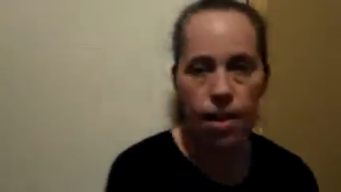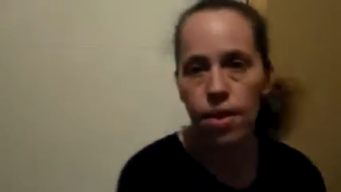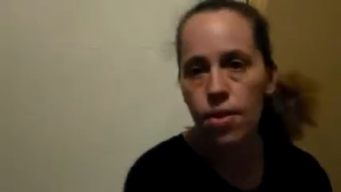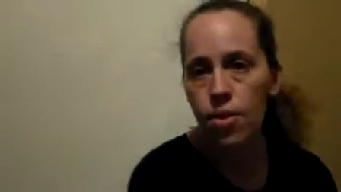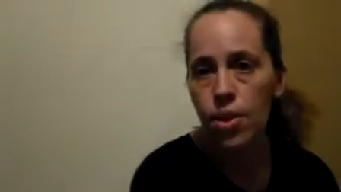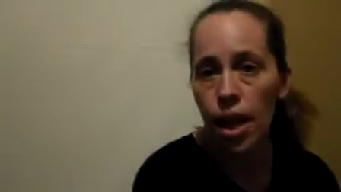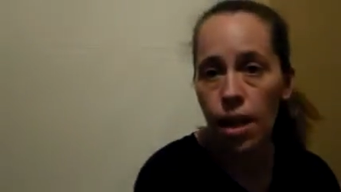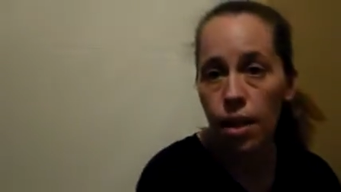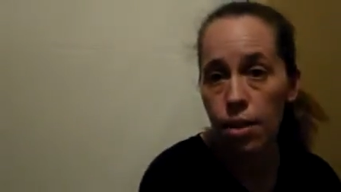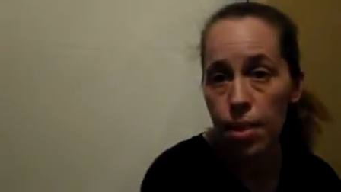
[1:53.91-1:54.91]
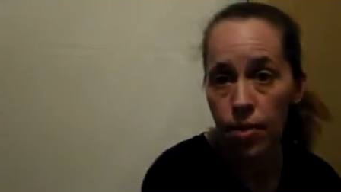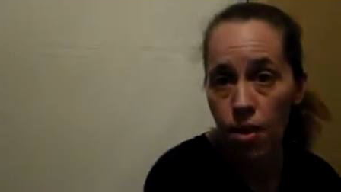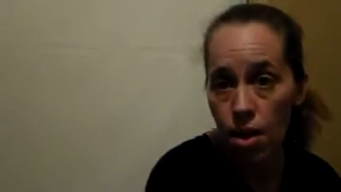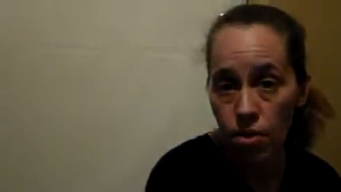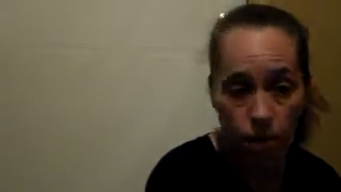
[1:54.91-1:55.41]
And there's a little
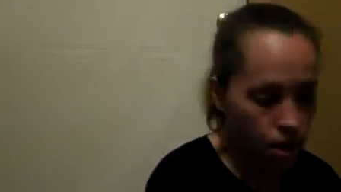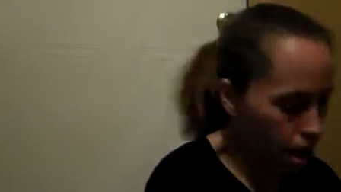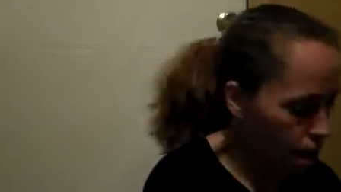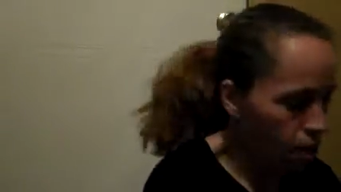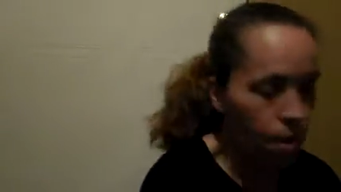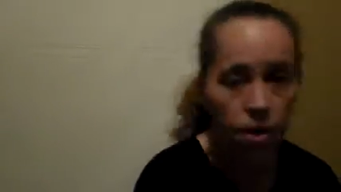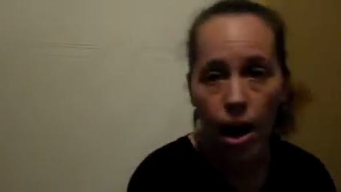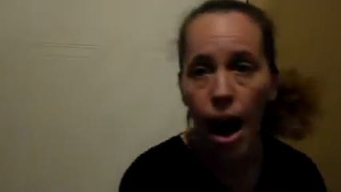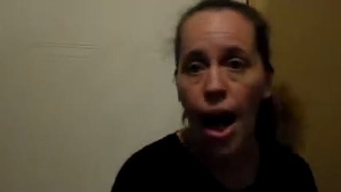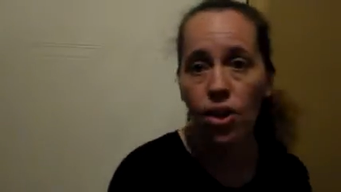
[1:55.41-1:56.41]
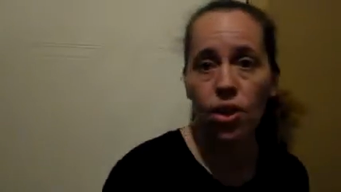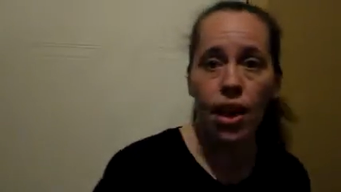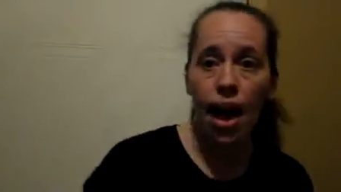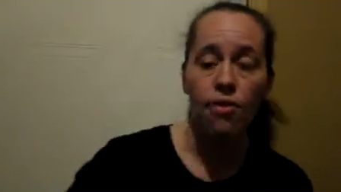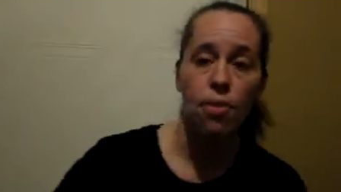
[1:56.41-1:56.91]
bit of controversy on whether I
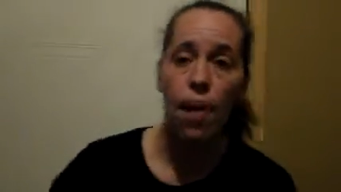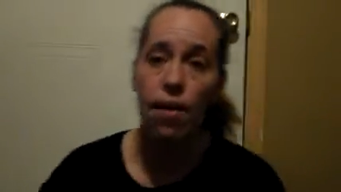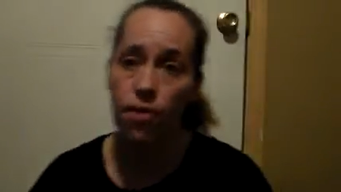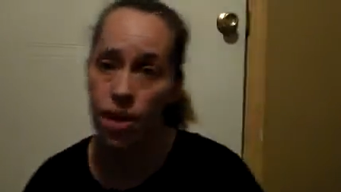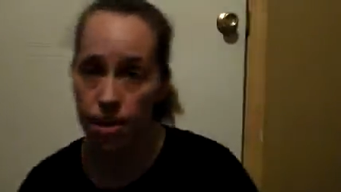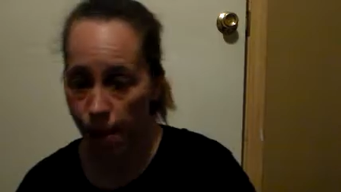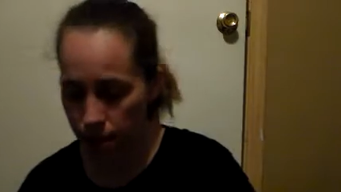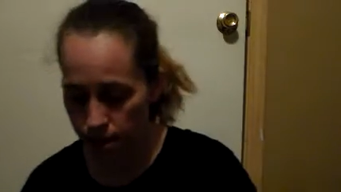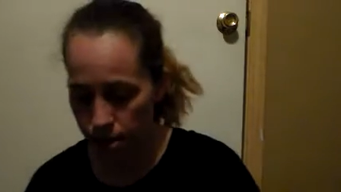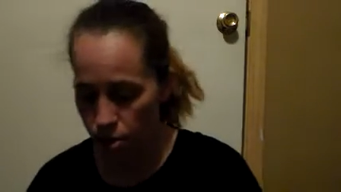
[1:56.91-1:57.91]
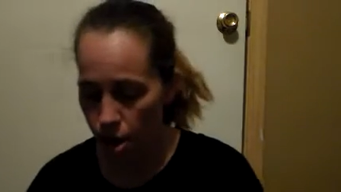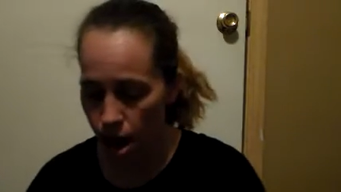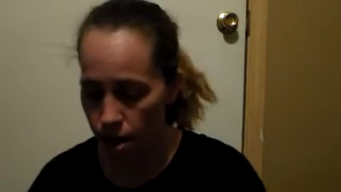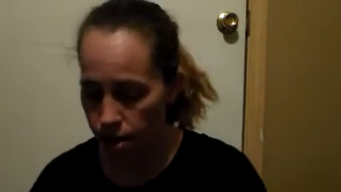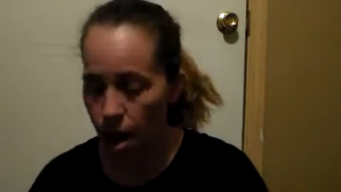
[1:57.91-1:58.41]
actually have to pay for these
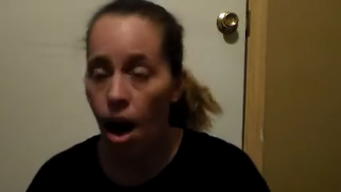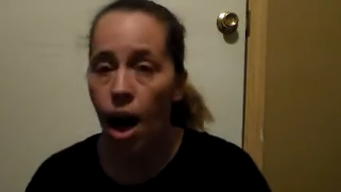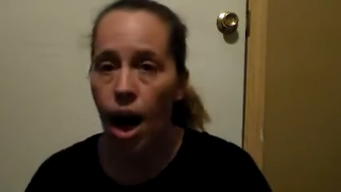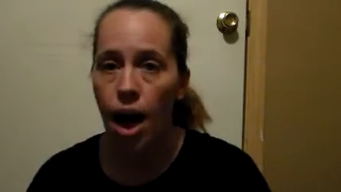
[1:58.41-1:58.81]
magazines or not.